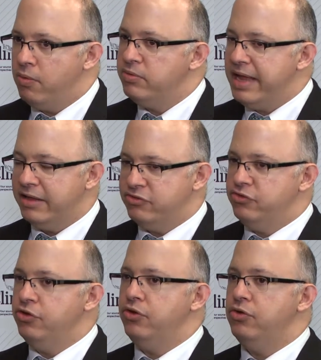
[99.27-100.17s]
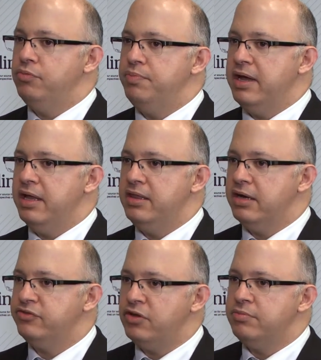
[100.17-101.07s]
That too, but
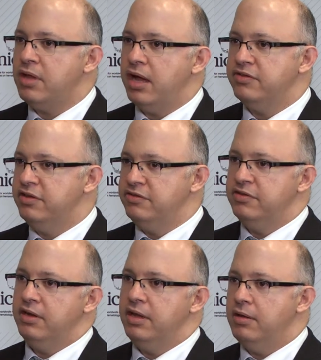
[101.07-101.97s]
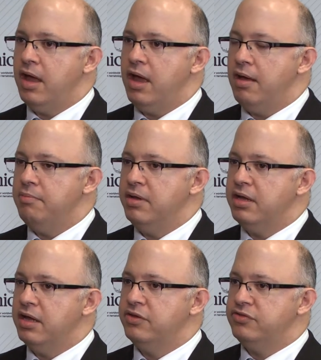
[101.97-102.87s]
there's some toxicity
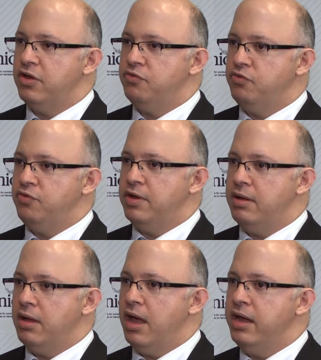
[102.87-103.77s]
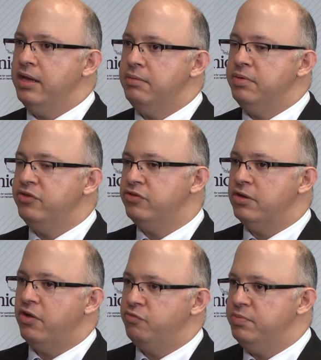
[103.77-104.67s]
because of
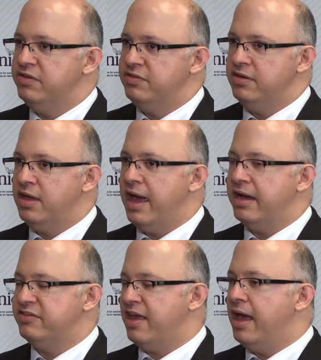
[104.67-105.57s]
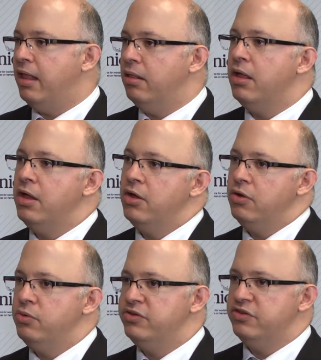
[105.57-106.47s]
inhibition of BCXL,
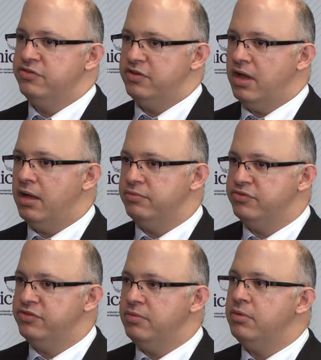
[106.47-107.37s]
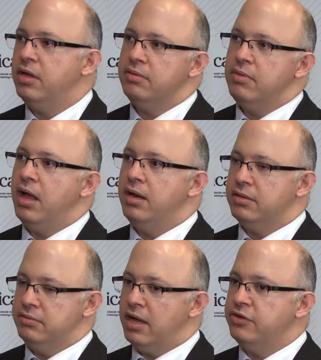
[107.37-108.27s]
which is a similar
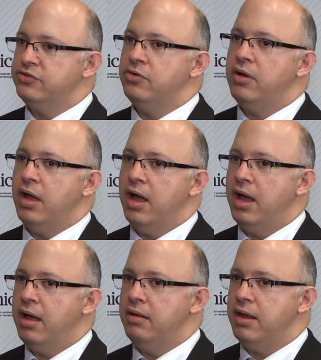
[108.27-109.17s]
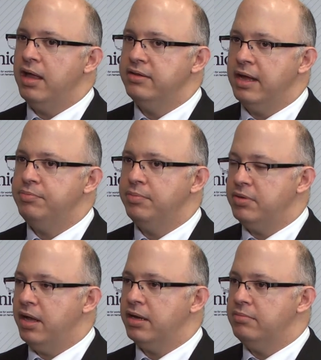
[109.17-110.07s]
molecule, also an
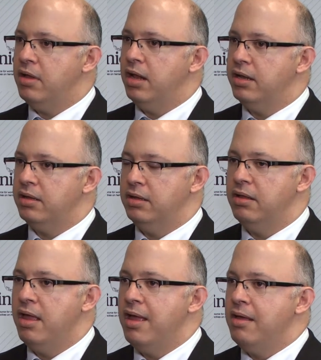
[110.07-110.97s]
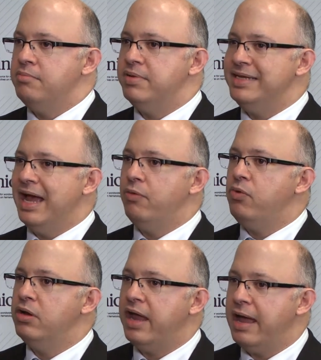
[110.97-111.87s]
anti-apoptotic molecule. But that
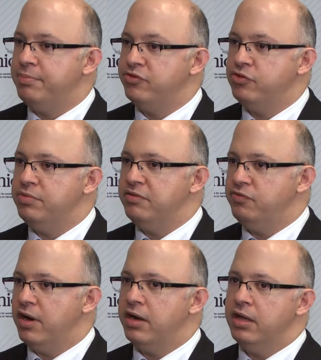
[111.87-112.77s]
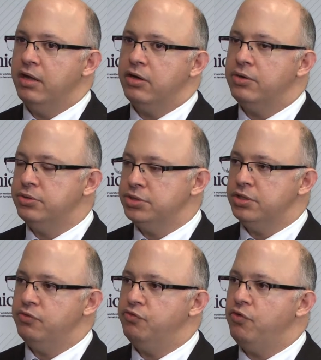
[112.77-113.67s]
one happens to be very
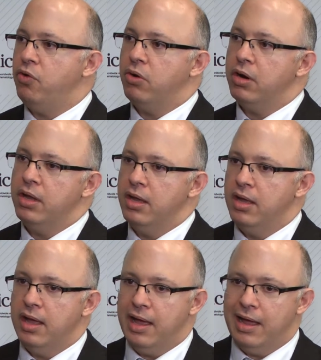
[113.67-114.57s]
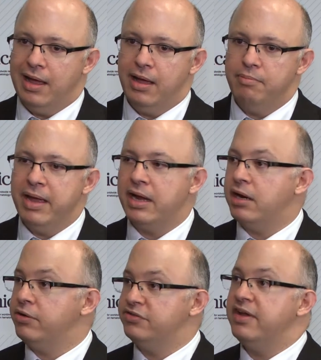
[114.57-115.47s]
crucial for
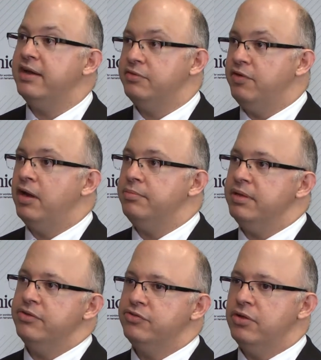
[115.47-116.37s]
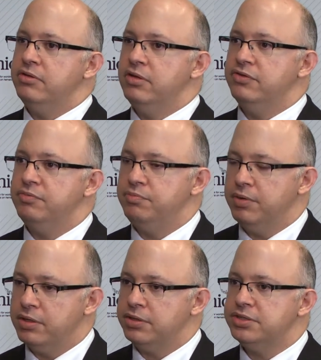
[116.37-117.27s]
megakaryocyte development. So those
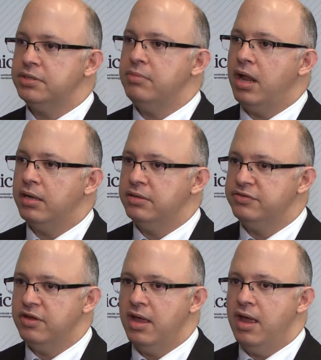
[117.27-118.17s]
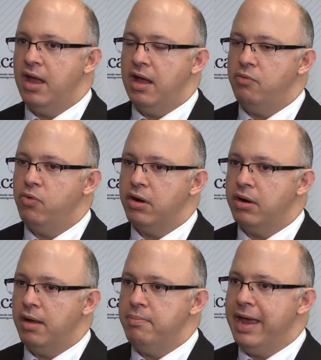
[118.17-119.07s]
precursor molecules
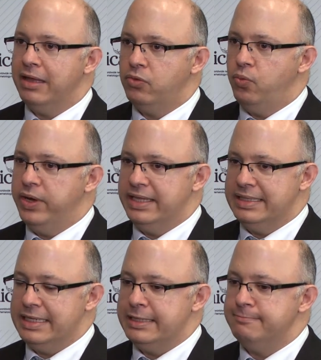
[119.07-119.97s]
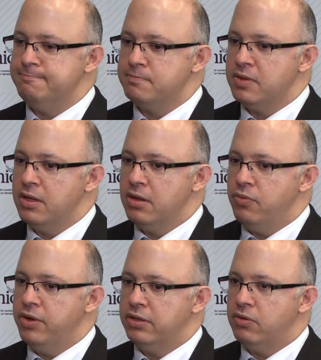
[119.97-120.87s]
were met with
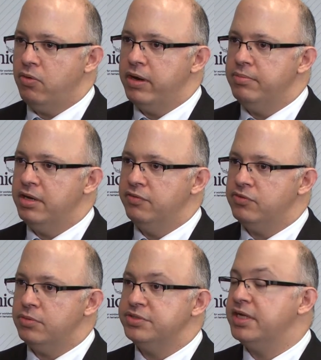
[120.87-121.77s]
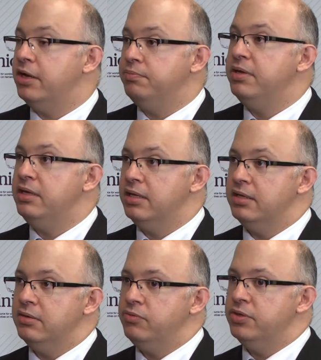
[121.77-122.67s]
quite a bit of thrombocytopenia that